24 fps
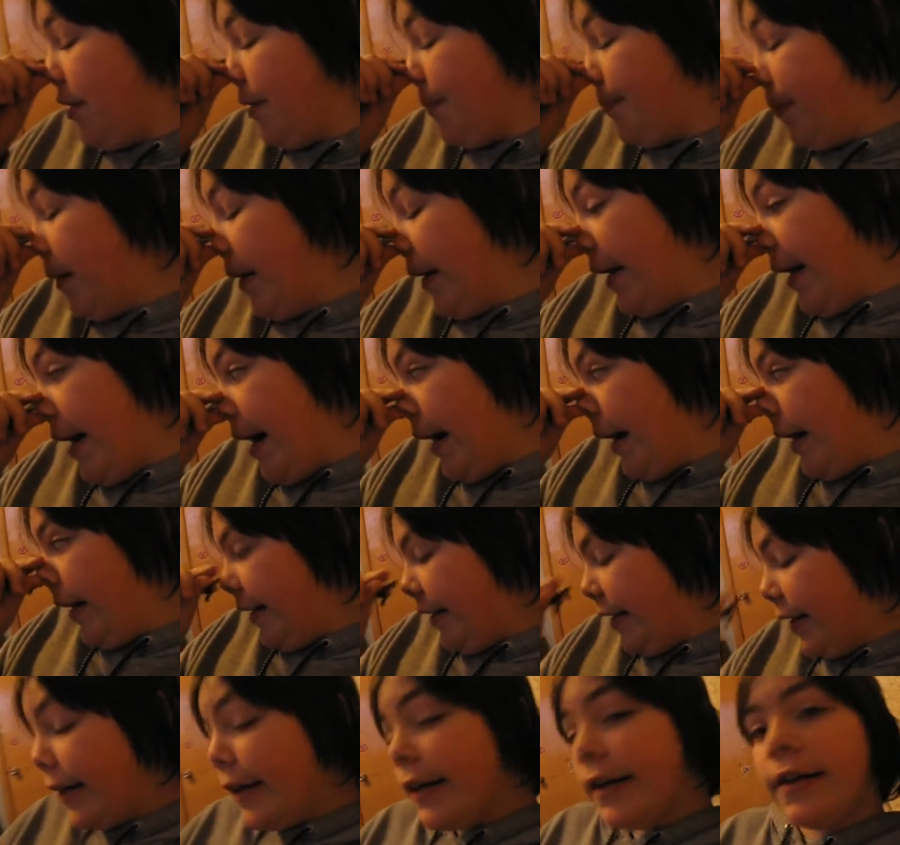but yeah,
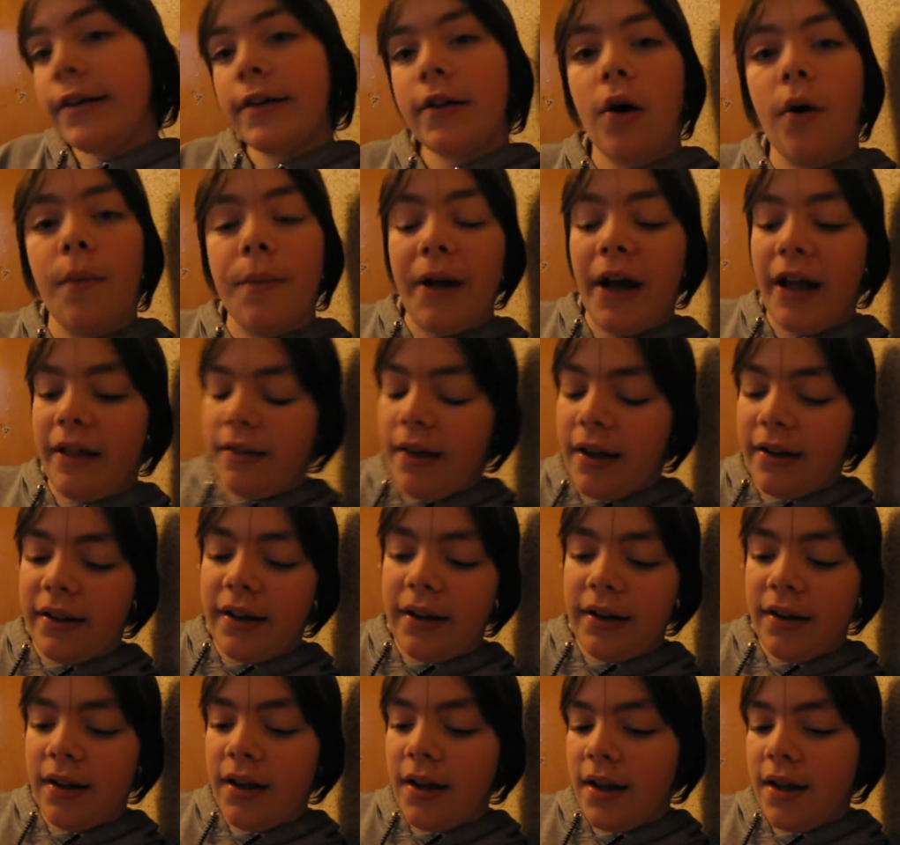hope you guys liked
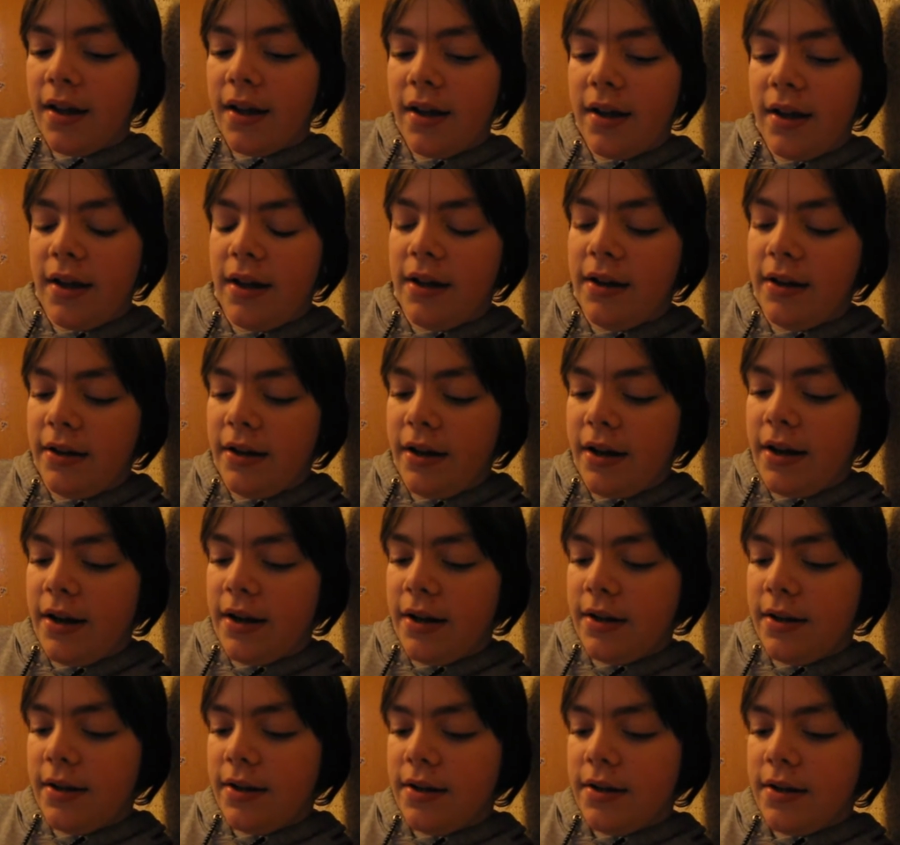it, and, uh,
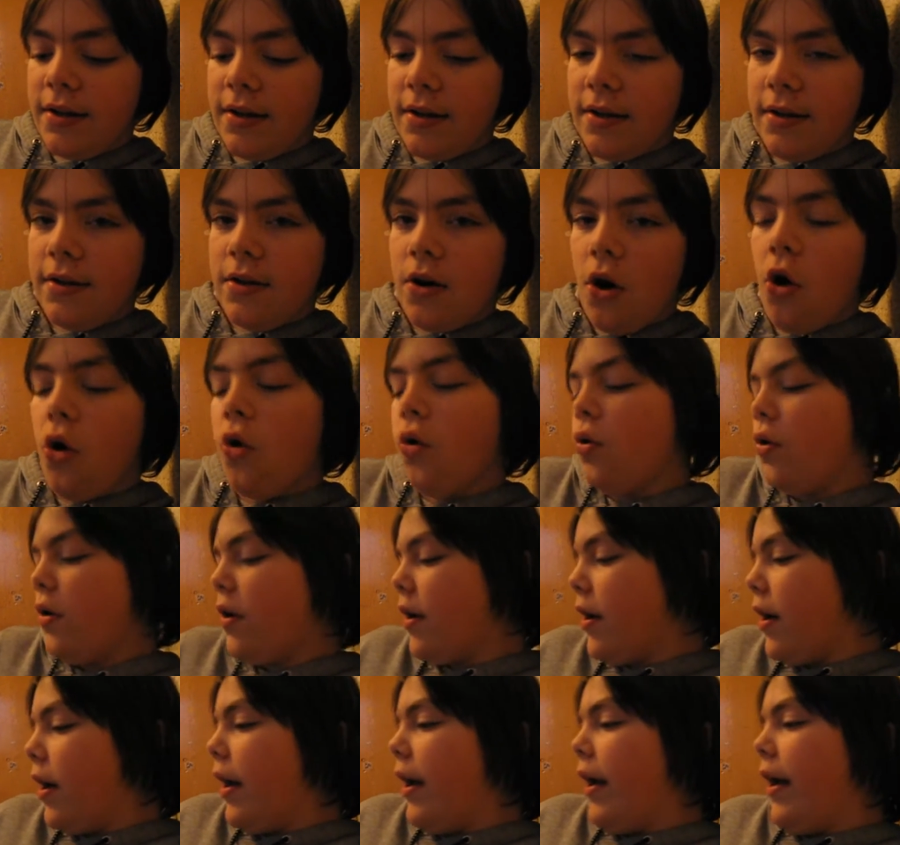oh,
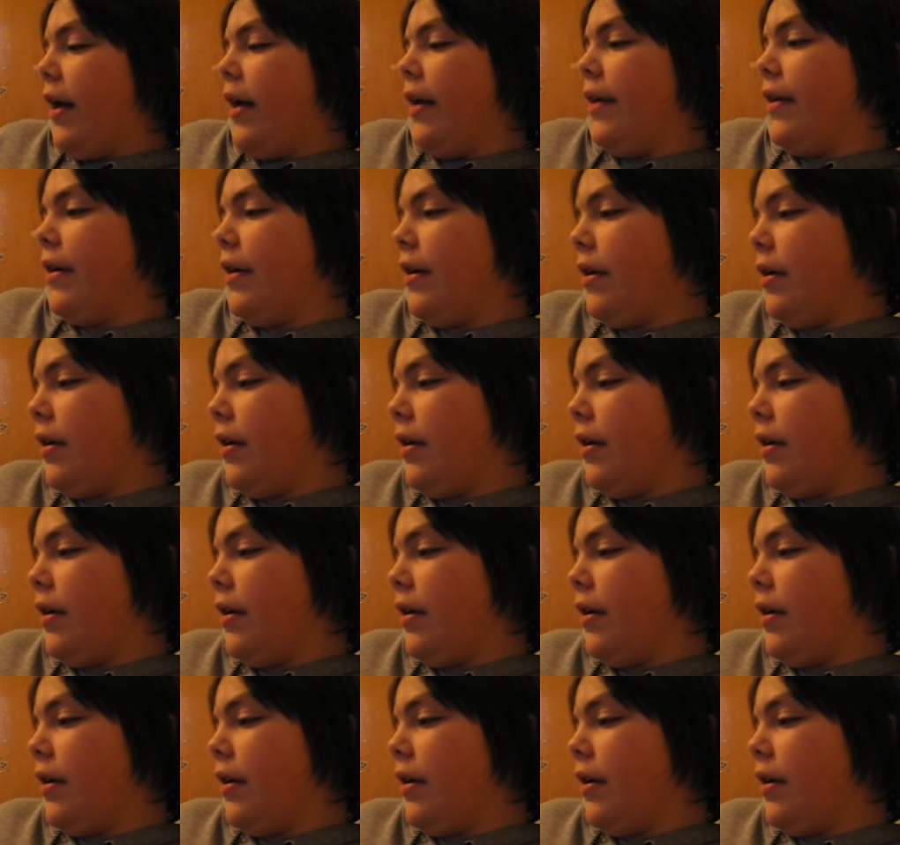and